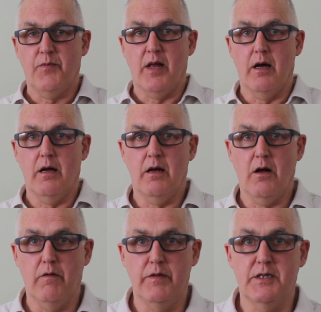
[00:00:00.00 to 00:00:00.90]
Now,
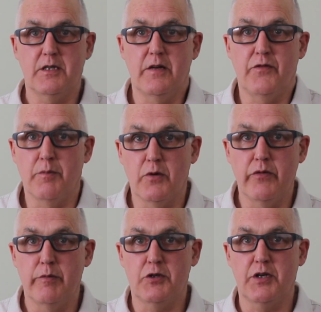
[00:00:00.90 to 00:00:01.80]
obviously if you
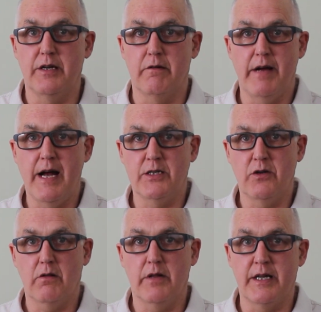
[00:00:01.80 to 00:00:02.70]
move the machine around, you're
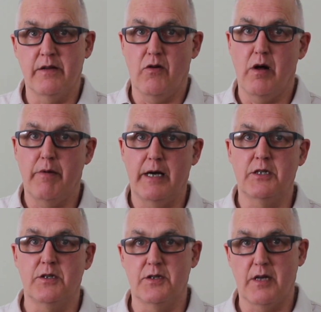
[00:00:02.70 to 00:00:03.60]
not letting the
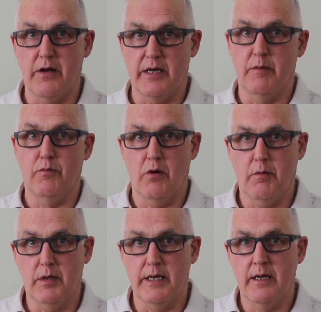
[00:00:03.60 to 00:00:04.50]
vibrations soak in
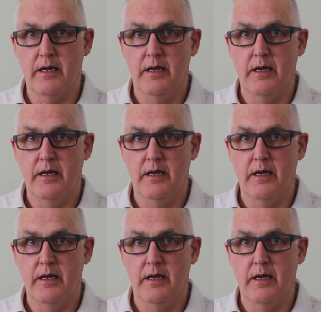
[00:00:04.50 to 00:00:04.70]
properly.